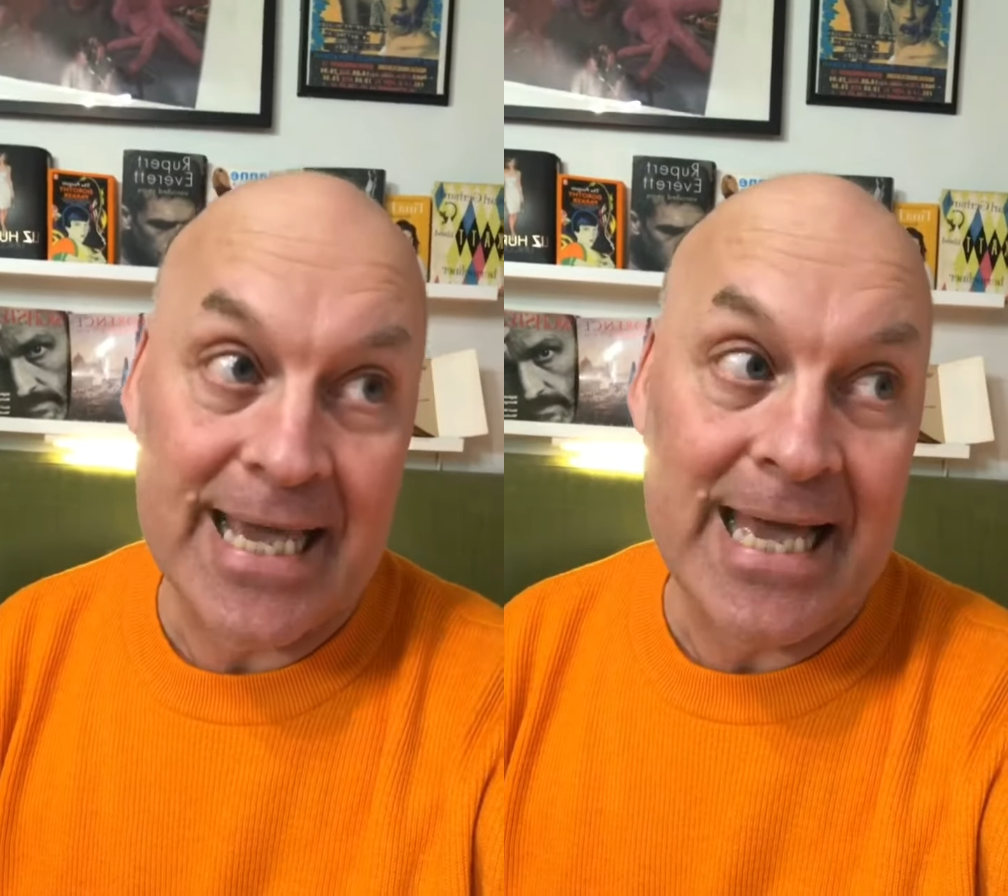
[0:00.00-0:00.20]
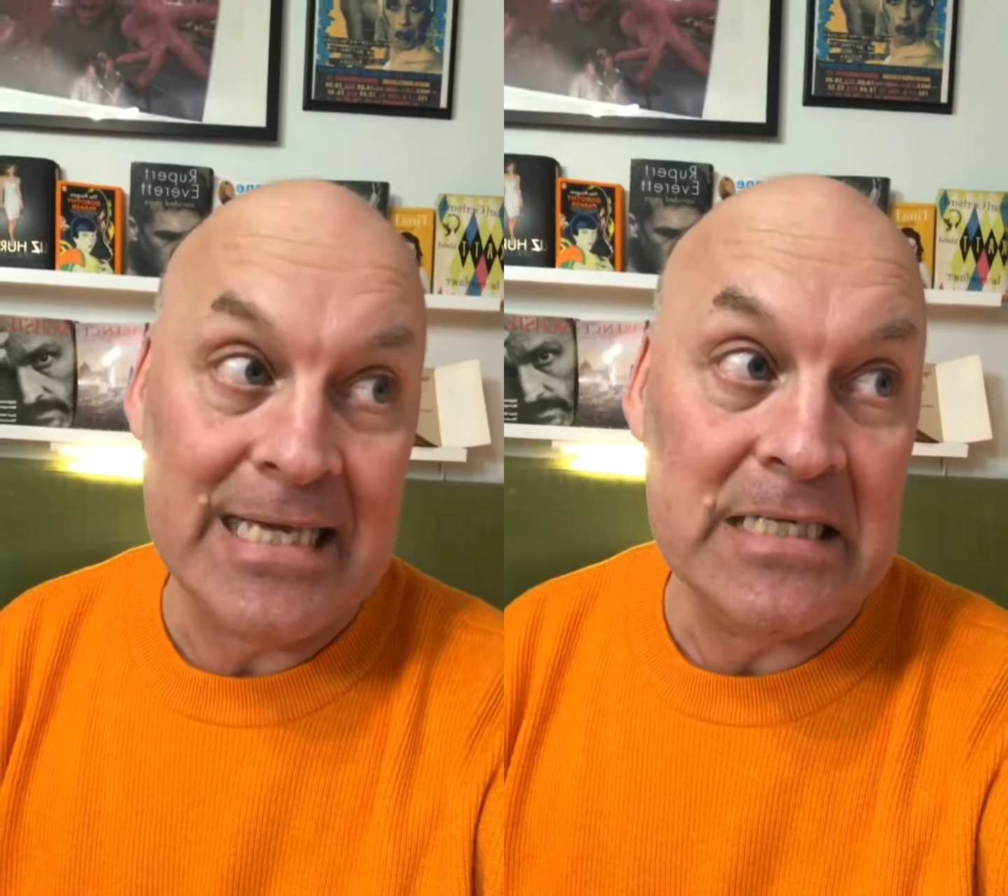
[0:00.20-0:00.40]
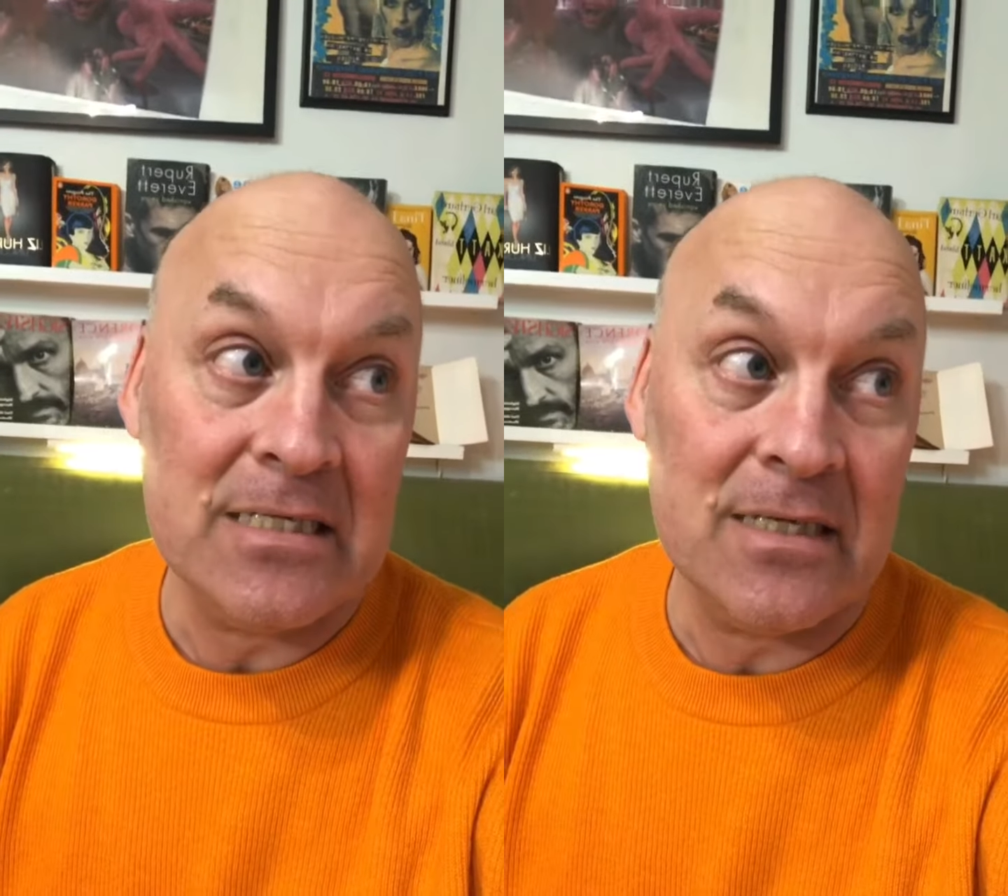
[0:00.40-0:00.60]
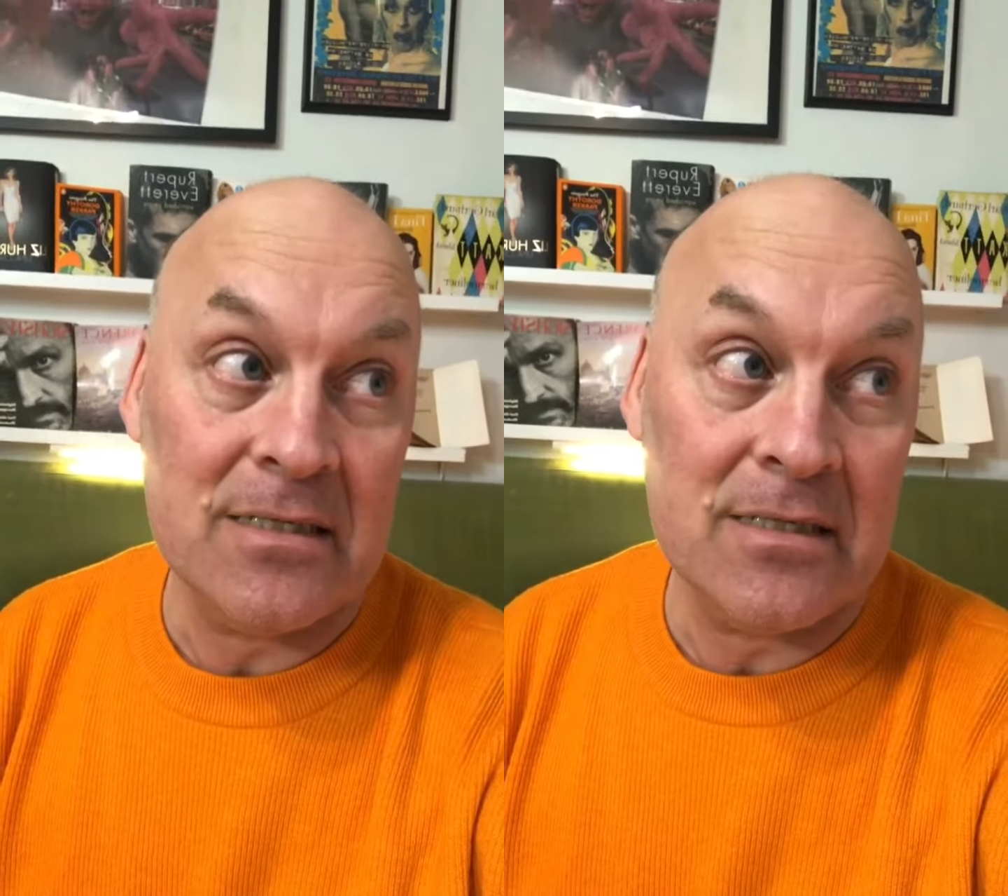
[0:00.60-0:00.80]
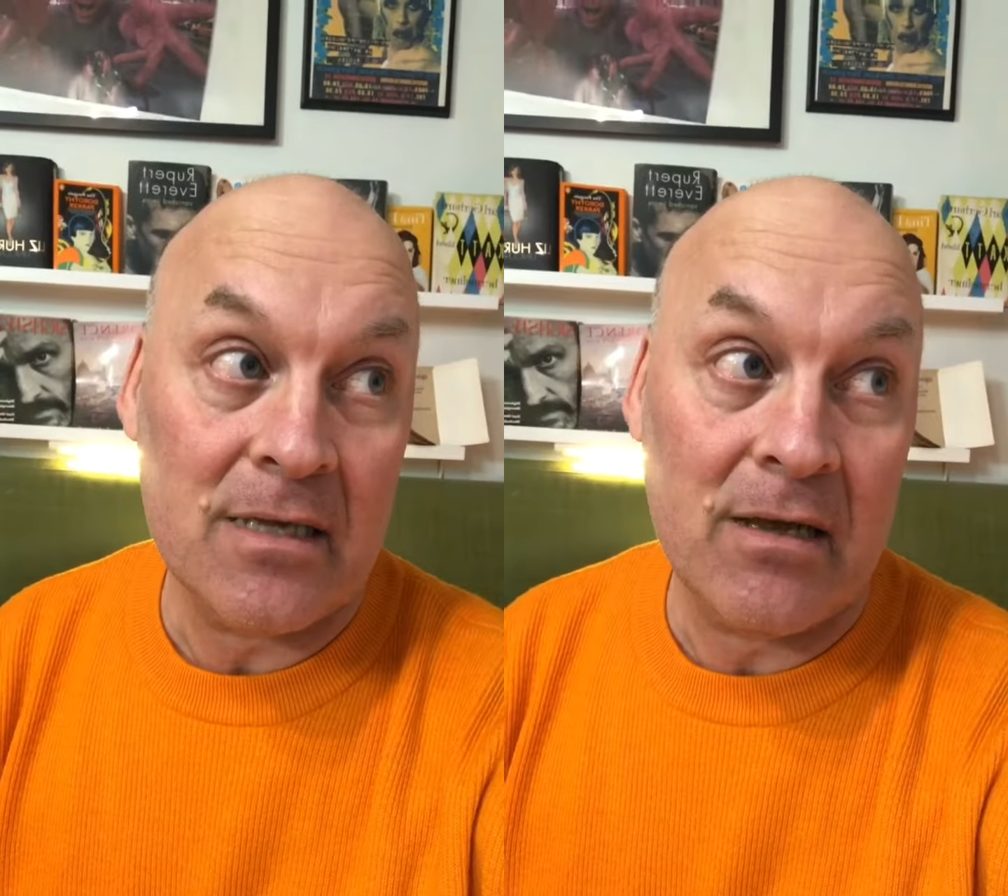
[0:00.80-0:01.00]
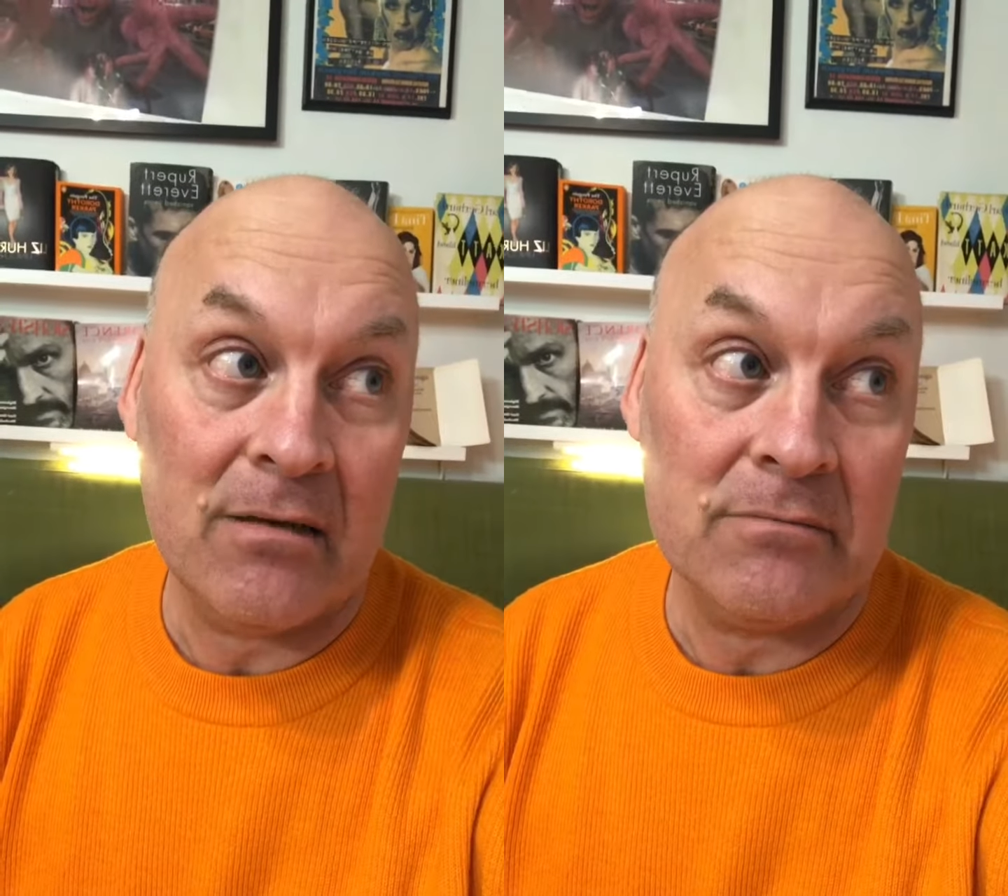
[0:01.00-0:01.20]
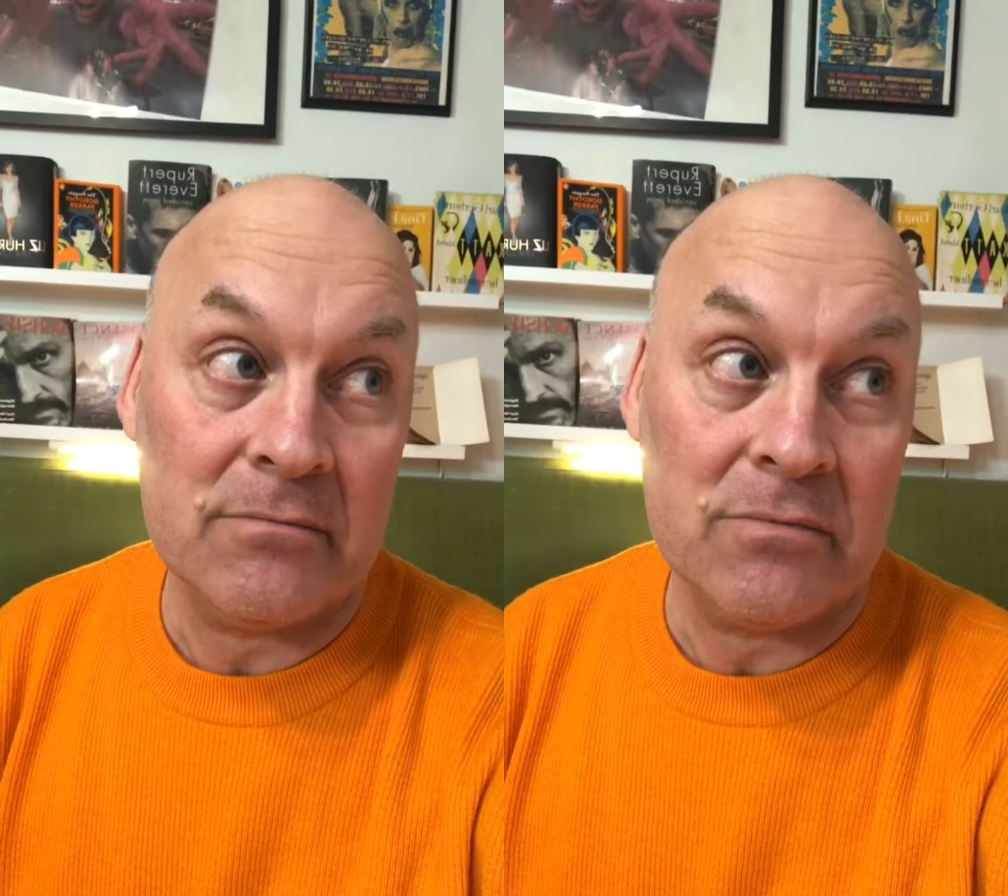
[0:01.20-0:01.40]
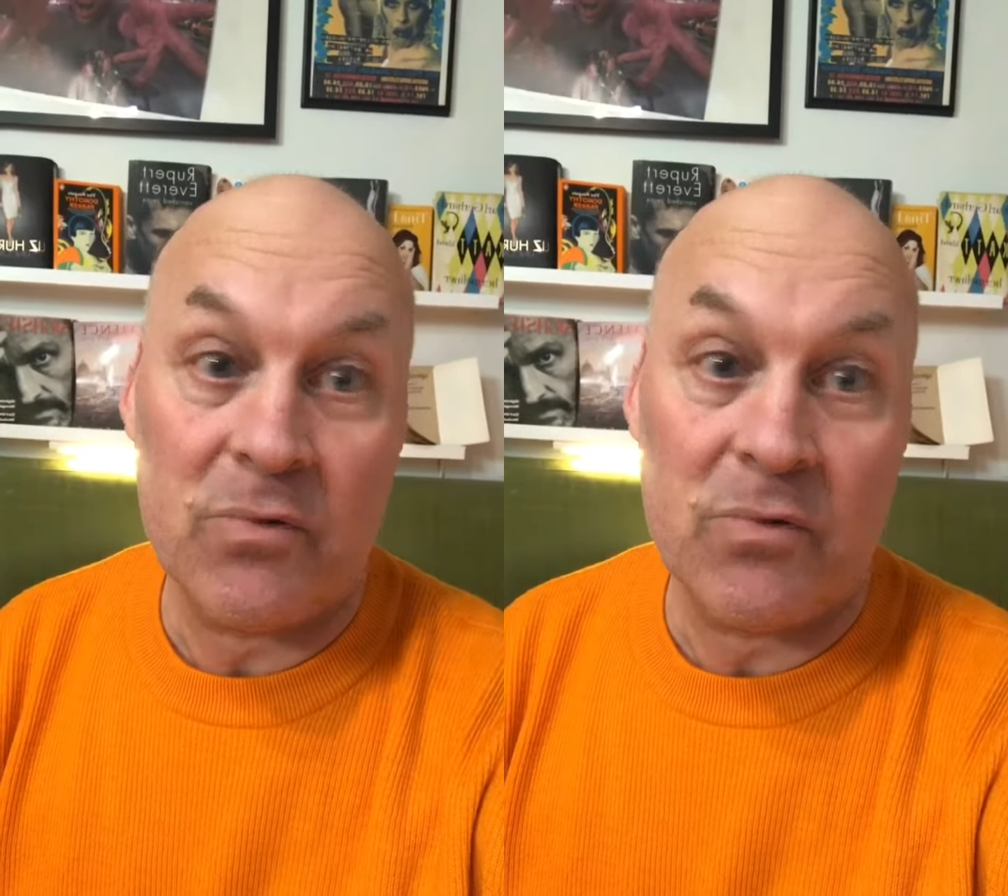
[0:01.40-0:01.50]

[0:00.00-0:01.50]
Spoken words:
case is a